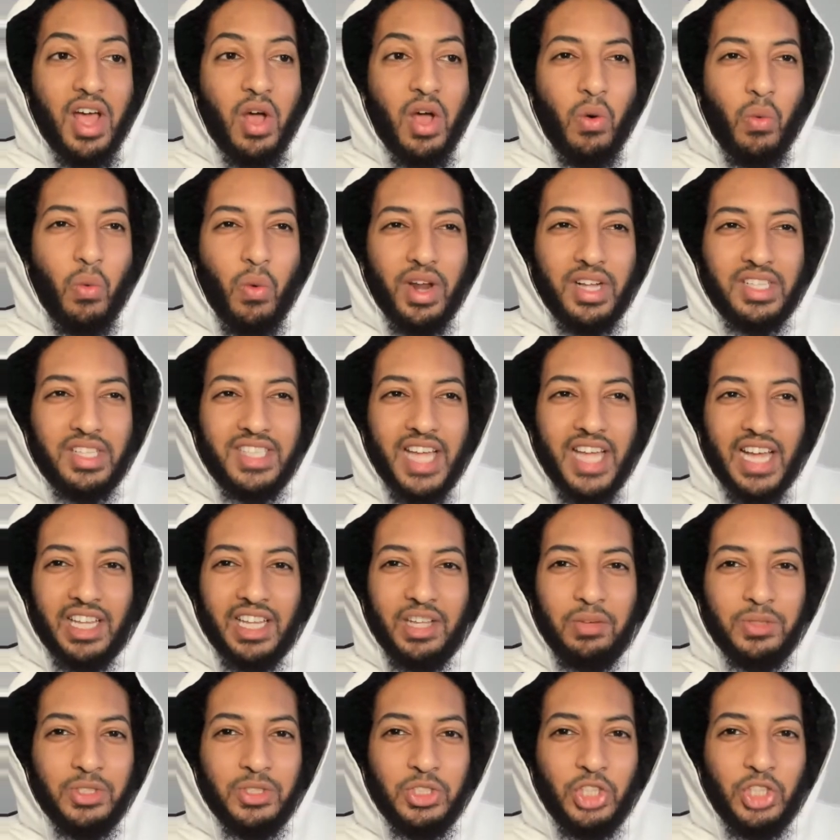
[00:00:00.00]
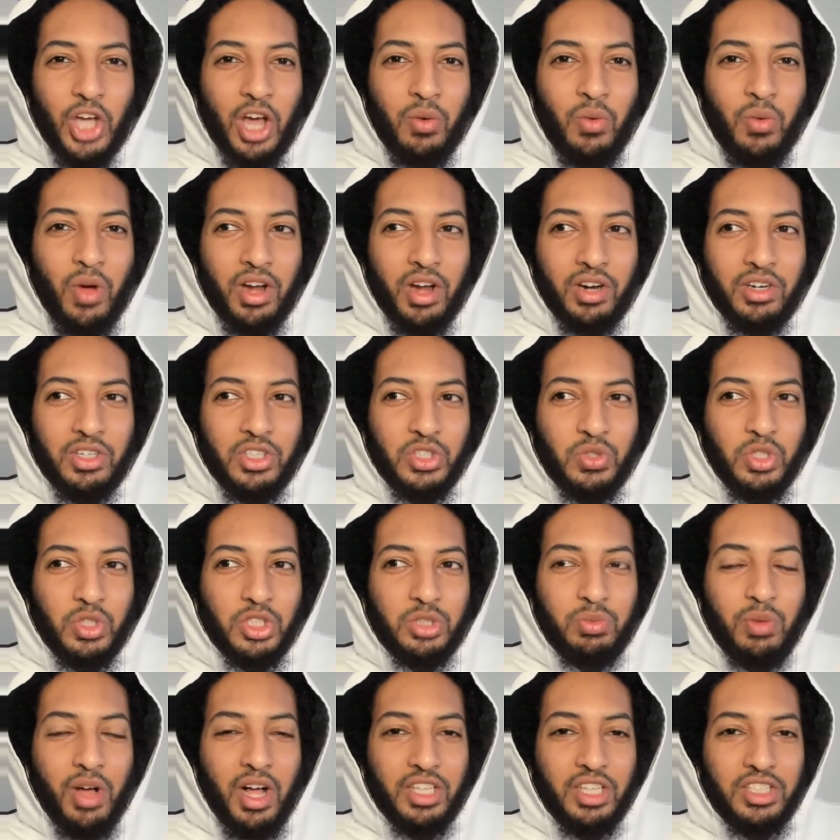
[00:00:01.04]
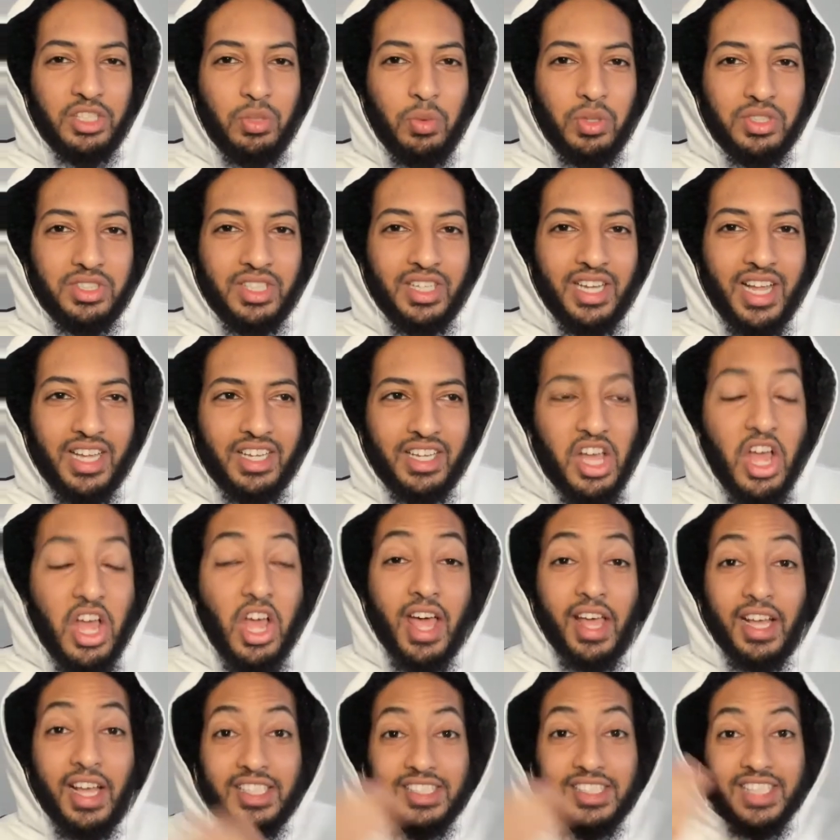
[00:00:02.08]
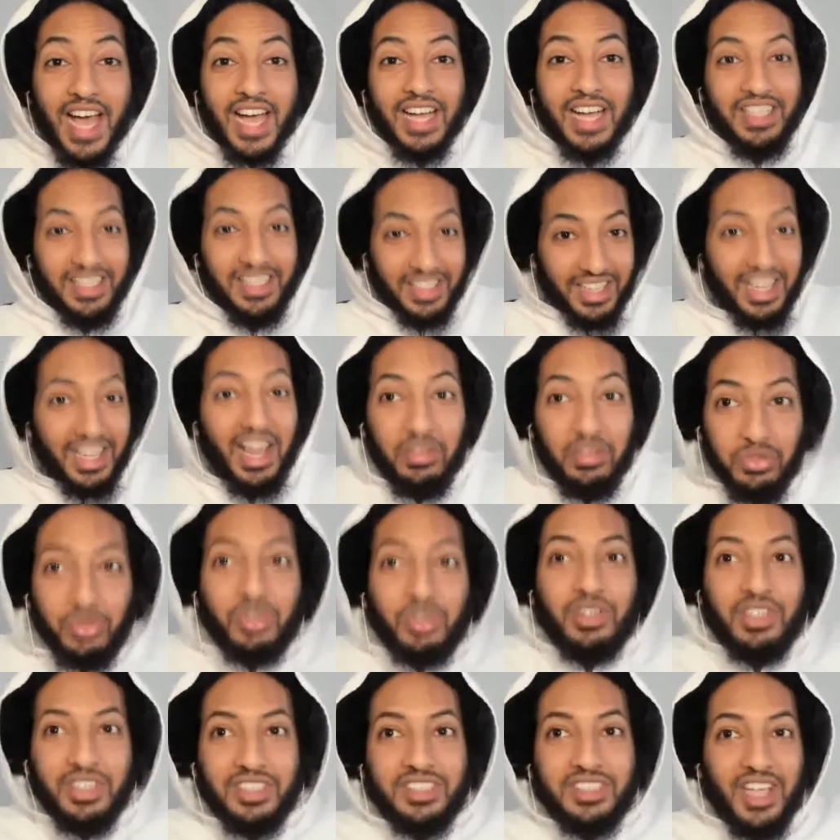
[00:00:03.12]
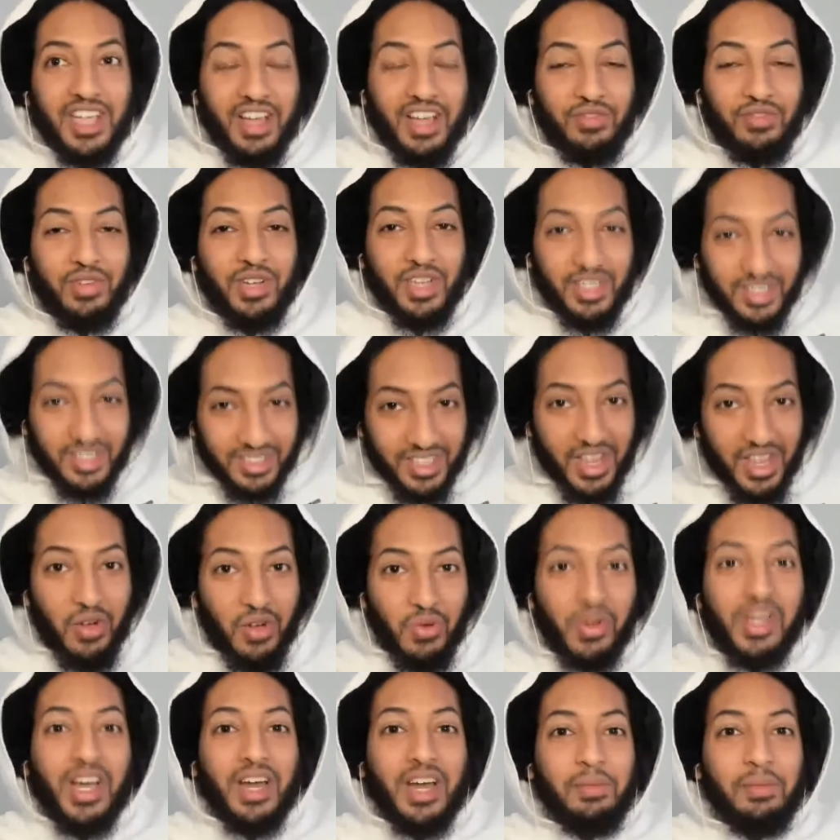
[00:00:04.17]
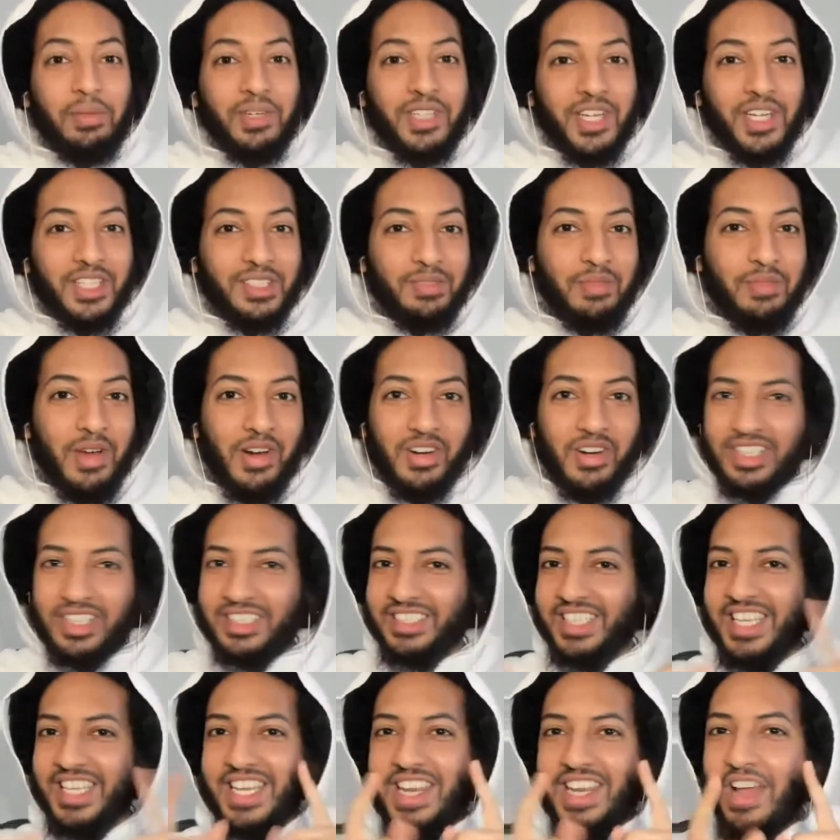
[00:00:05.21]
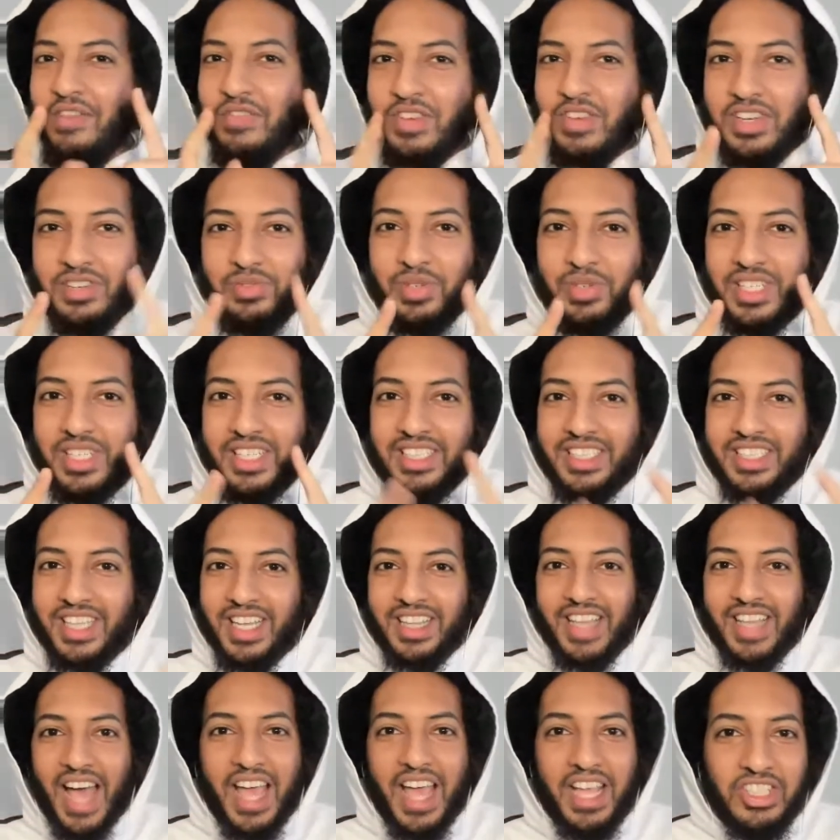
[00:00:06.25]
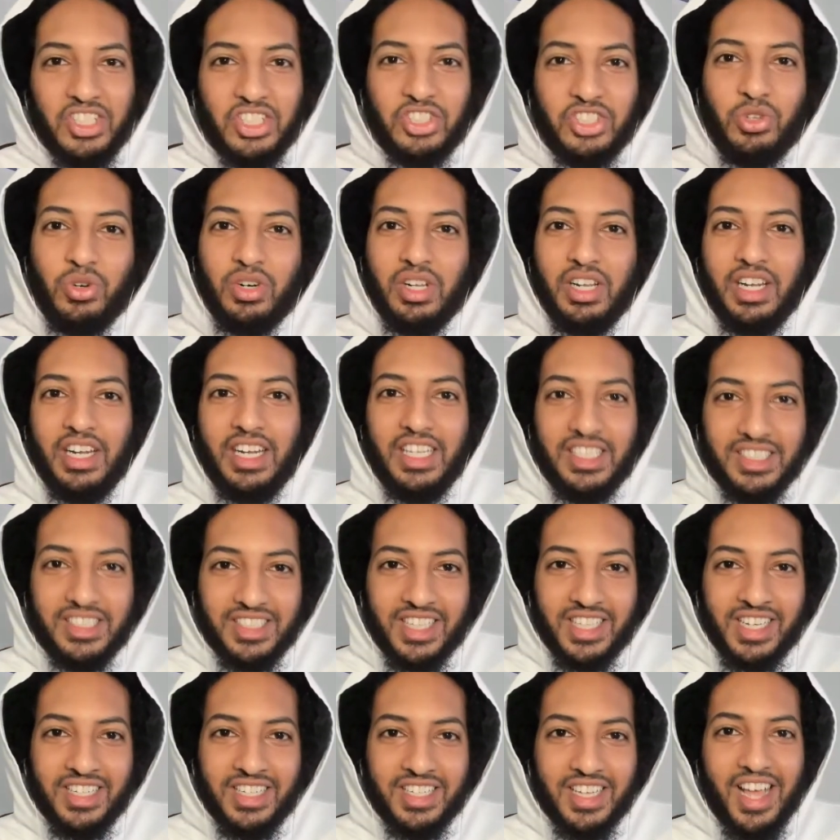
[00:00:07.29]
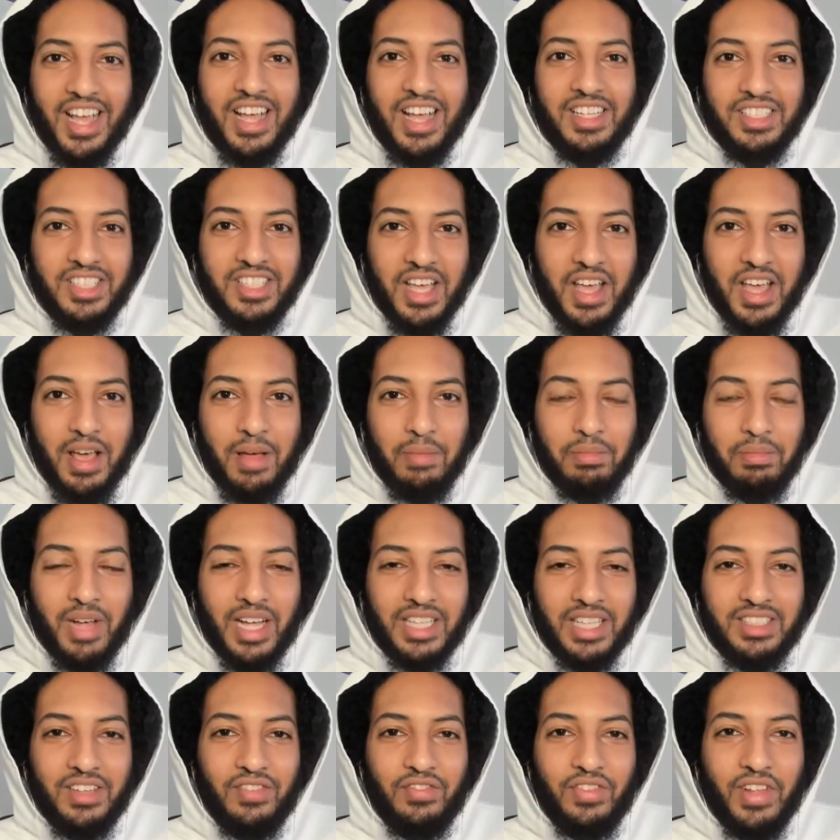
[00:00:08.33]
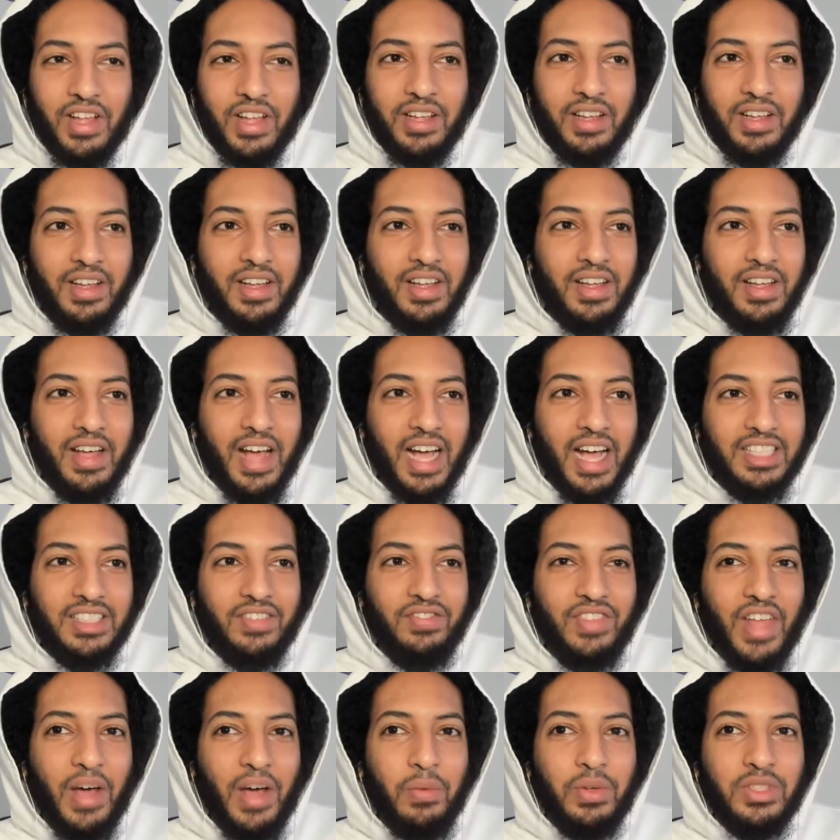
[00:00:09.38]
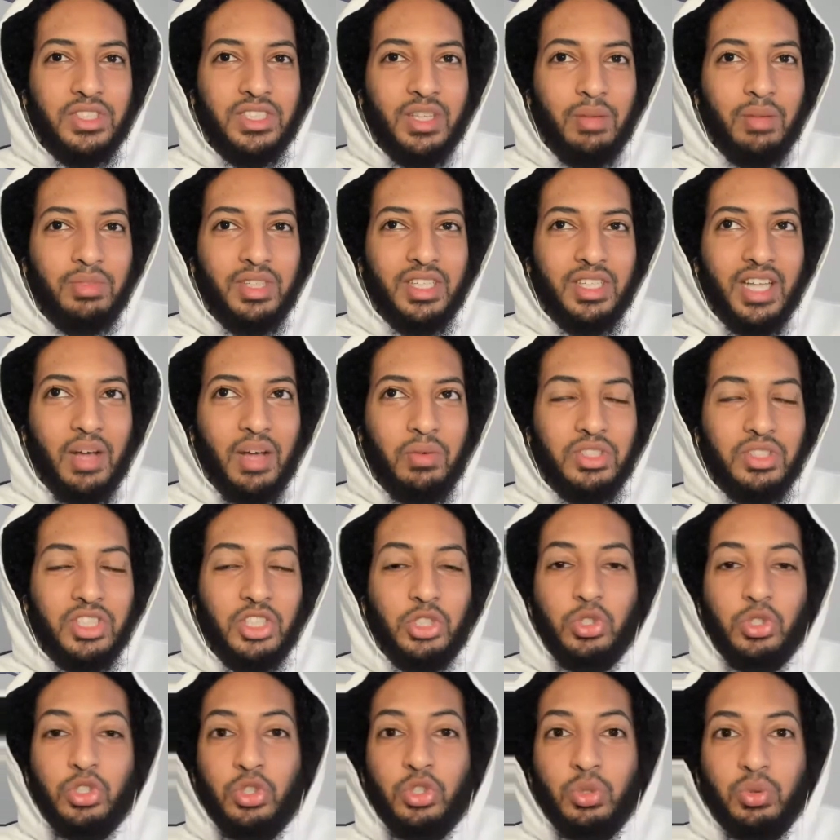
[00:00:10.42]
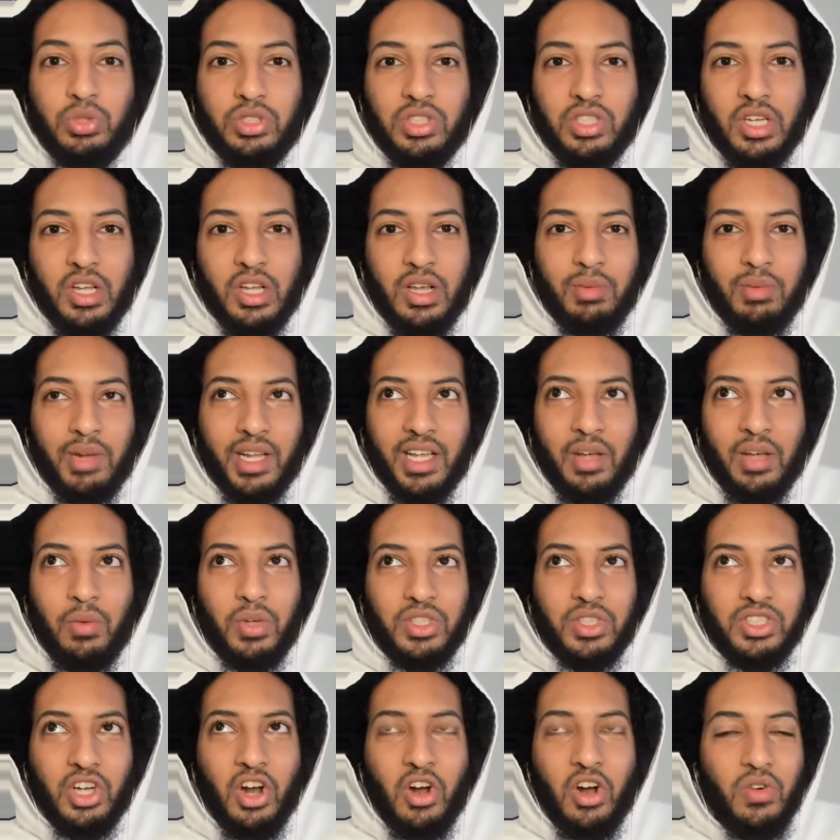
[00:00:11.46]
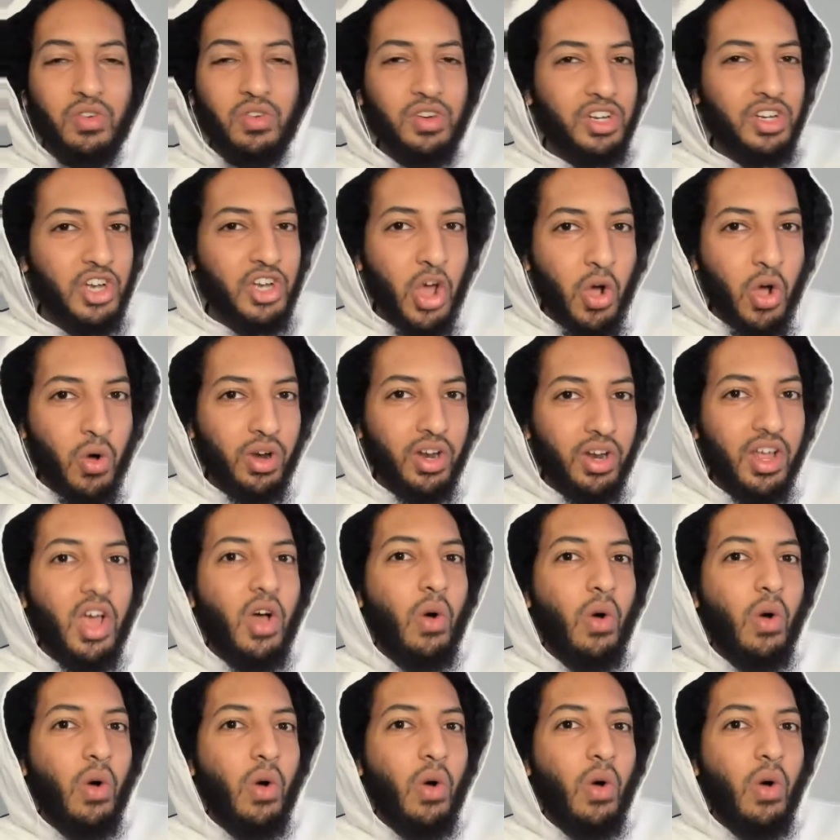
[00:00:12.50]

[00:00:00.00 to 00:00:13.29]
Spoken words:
What exactly was John Walker's response? He wasn't like, exactly, the lives we're going to save because we got to protect Americans. He never really did that. He just sort of listened to him as if that was something that was introduced to him, like it wasn't already known.